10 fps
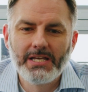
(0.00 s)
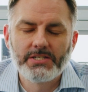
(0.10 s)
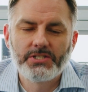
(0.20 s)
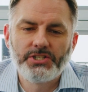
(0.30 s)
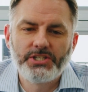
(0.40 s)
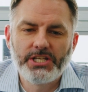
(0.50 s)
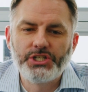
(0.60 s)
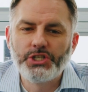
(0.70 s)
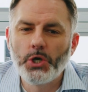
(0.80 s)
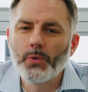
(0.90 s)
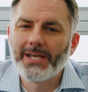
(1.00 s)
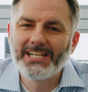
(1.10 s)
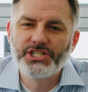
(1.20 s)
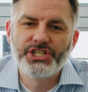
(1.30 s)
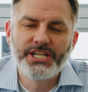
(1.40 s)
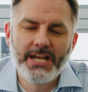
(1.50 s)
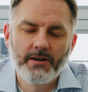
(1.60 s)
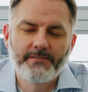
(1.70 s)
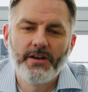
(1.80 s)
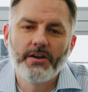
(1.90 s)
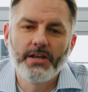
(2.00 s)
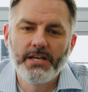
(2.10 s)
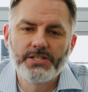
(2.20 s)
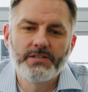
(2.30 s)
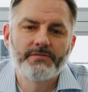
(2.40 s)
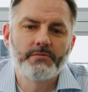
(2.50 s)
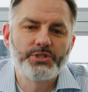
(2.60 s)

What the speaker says: such that you don't get a generic variation from